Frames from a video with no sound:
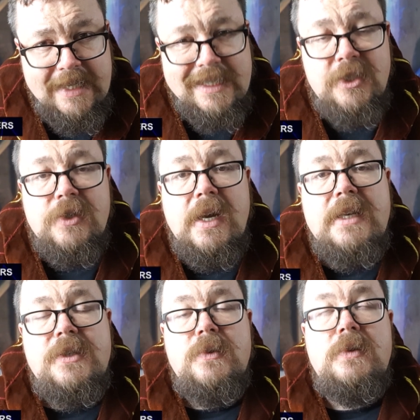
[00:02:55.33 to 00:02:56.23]
and
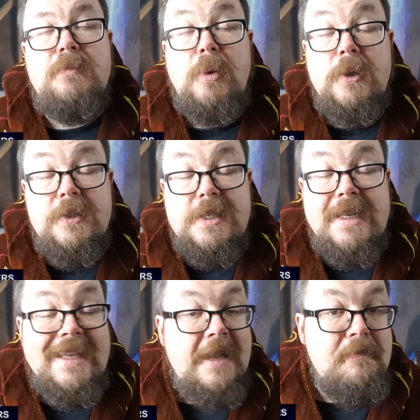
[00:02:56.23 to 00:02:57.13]
try to
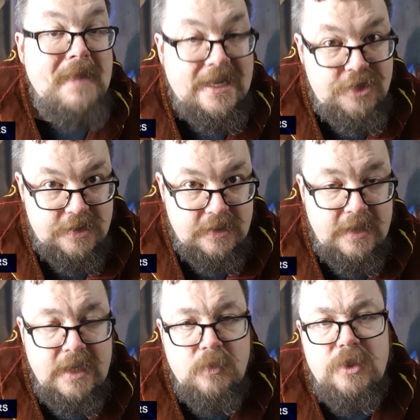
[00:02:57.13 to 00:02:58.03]
personally imagine
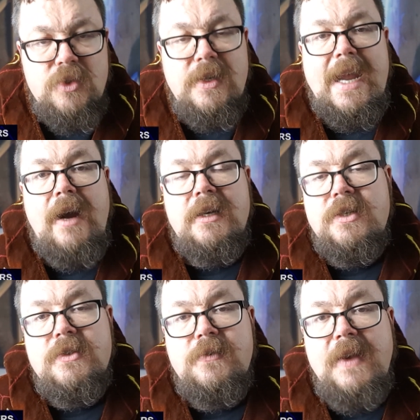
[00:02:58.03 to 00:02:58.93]
what your
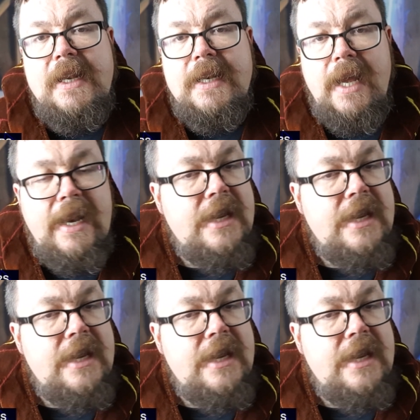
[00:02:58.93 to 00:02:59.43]
character is feeling like.